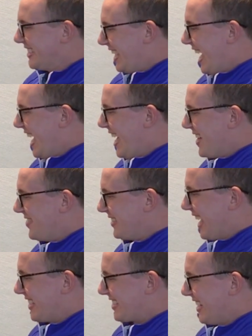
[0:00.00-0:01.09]

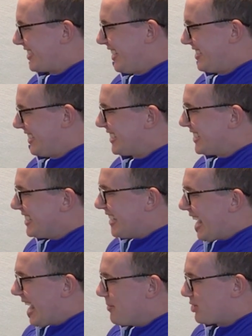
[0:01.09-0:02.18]
Yeah, it's kind of crazy.
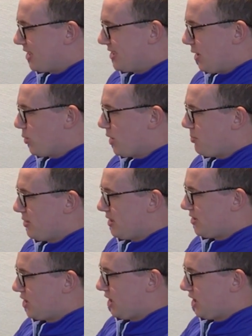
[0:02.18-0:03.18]
So check this out. We're going to put this